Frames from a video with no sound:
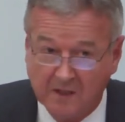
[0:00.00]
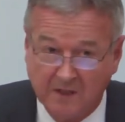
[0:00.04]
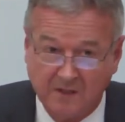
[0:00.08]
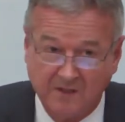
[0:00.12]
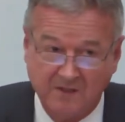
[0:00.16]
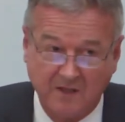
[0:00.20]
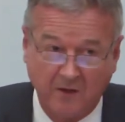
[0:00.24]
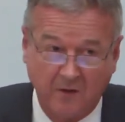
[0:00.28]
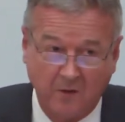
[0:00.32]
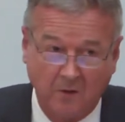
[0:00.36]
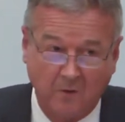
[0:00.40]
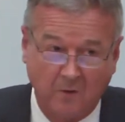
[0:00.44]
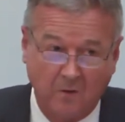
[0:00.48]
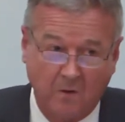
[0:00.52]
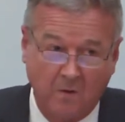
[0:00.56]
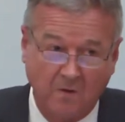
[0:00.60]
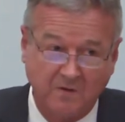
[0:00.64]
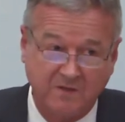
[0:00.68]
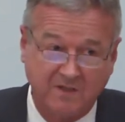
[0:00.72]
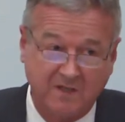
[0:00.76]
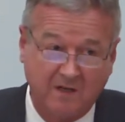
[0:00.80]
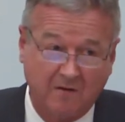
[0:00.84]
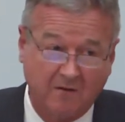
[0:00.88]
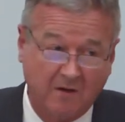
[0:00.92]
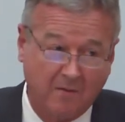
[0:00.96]
So you'll
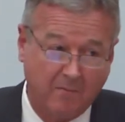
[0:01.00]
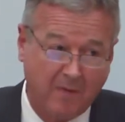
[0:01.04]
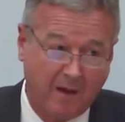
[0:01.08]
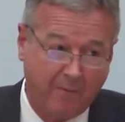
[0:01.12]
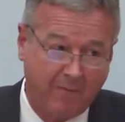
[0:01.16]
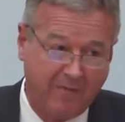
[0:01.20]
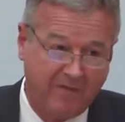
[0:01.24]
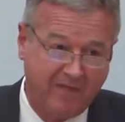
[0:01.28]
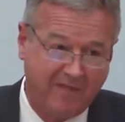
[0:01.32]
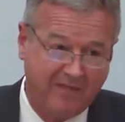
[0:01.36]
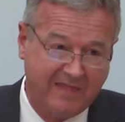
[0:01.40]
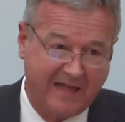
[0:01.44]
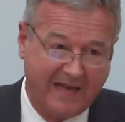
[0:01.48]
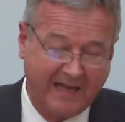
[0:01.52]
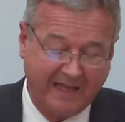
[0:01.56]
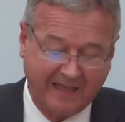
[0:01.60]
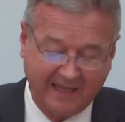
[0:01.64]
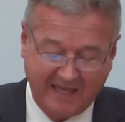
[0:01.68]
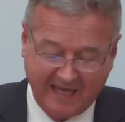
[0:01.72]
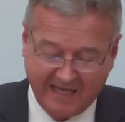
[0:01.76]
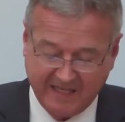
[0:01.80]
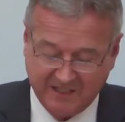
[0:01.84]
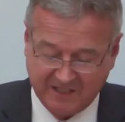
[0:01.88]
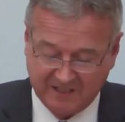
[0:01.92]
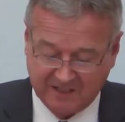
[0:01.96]
also remember that that
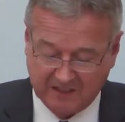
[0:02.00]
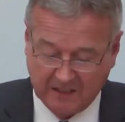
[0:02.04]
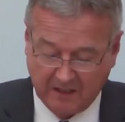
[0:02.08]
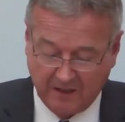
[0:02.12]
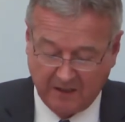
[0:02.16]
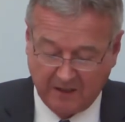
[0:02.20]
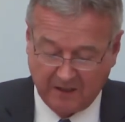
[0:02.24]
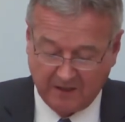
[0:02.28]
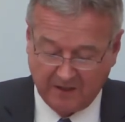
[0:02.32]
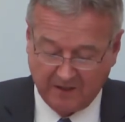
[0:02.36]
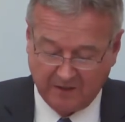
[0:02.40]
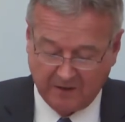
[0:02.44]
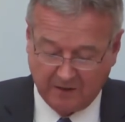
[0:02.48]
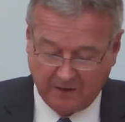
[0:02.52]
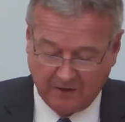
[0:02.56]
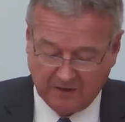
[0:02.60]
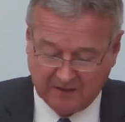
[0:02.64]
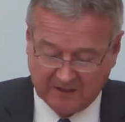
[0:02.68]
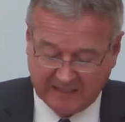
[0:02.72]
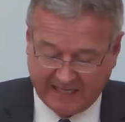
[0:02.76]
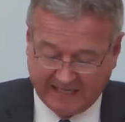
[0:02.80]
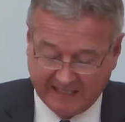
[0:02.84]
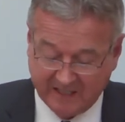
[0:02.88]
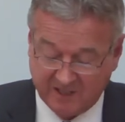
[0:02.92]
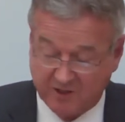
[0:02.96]
case
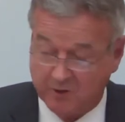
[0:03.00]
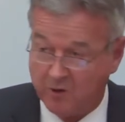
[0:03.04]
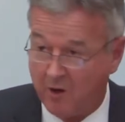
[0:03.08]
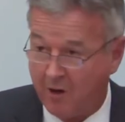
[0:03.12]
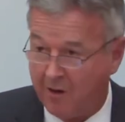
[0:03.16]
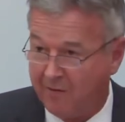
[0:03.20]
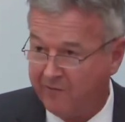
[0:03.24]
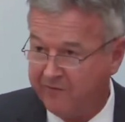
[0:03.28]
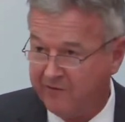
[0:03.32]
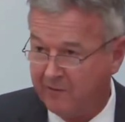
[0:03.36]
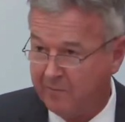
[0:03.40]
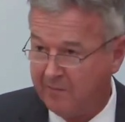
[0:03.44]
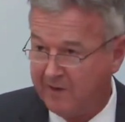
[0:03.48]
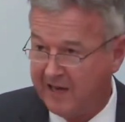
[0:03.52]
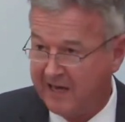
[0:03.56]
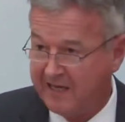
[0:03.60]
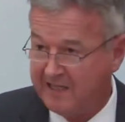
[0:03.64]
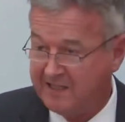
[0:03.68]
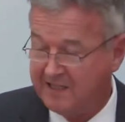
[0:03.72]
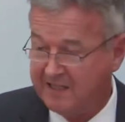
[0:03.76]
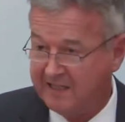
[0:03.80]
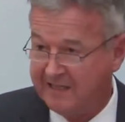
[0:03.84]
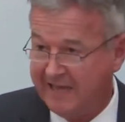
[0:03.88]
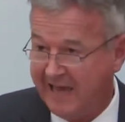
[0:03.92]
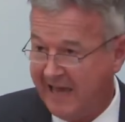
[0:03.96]
dates not from
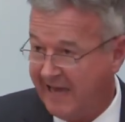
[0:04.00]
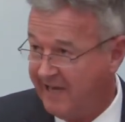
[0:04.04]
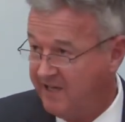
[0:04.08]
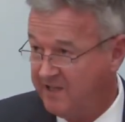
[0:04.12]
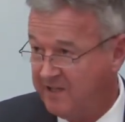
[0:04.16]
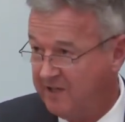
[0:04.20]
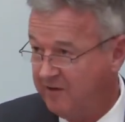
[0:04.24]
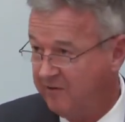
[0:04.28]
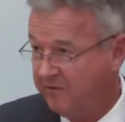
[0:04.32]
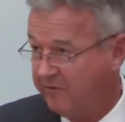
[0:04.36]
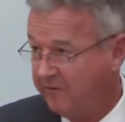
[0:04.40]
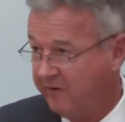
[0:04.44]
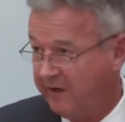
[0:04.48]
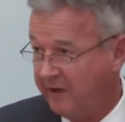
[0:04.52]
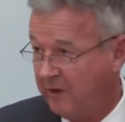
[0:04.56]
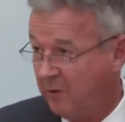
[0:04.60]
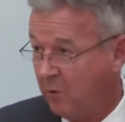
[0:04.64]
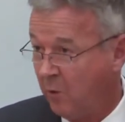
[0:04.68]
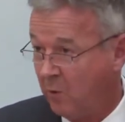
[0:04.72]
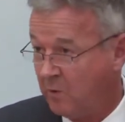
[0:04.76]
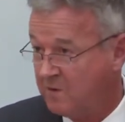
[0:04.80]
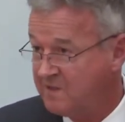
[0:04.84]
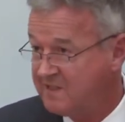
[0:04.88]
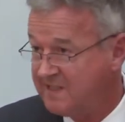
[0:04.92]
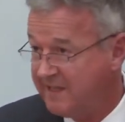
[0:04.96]
1983
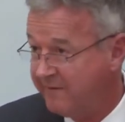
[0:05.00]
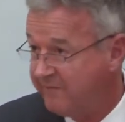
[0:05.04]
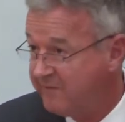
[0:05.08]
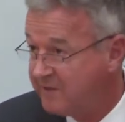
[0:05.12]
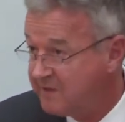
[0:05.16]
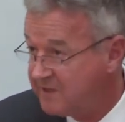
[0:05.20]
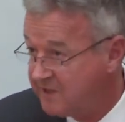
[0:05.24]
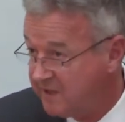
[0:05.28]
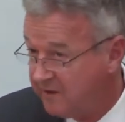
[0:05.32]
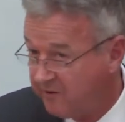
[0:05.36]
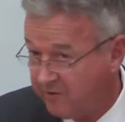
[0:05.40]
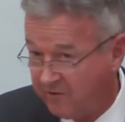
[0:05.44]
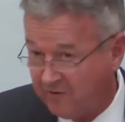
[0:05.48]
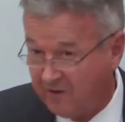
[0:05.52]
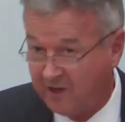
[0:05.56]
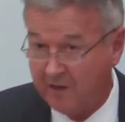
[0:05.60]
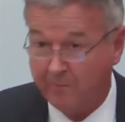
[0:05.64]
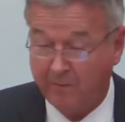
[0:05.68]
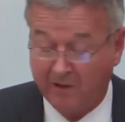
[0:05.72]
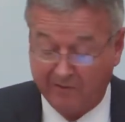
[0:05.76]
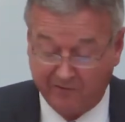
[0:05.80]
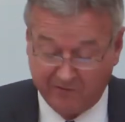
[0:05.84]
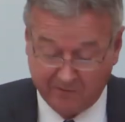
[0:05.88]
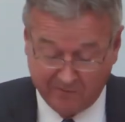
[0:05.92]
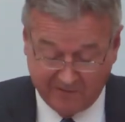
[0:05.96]
or 73,
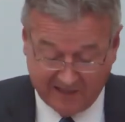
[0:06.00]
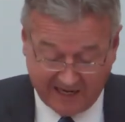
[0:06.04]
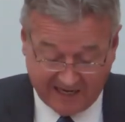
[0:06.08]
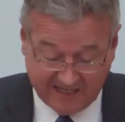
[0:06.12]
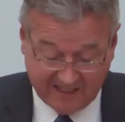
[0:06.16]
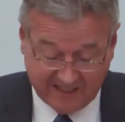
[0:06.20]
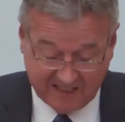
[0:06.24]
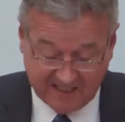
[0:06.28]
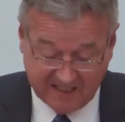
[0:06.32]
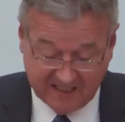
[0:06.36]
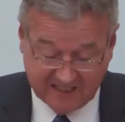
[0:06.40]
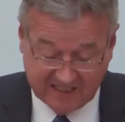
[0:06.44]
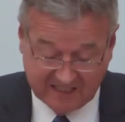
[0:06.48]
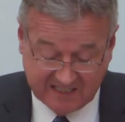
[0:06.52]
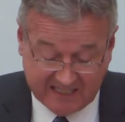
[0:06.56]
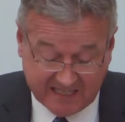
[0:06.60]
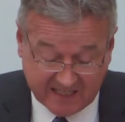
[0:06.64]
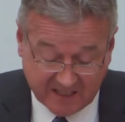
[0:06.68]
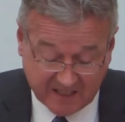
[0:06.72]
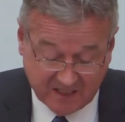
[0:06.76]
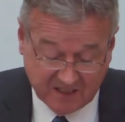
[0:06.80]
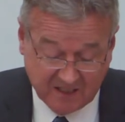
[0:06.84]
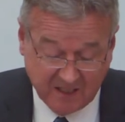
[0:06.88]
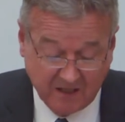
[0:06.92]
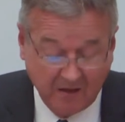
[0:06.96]
but from
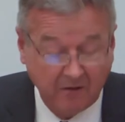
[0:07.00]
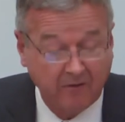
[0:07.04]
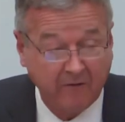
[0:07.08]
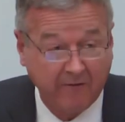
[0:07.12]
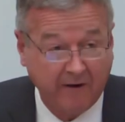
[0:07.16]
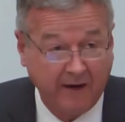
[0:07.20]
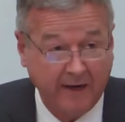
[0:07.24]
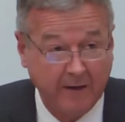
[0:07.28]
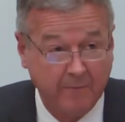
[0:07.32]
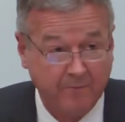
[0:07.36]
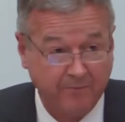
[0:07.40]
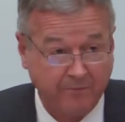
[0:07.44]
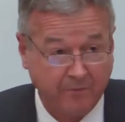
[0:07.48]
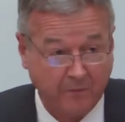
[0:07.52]
1963.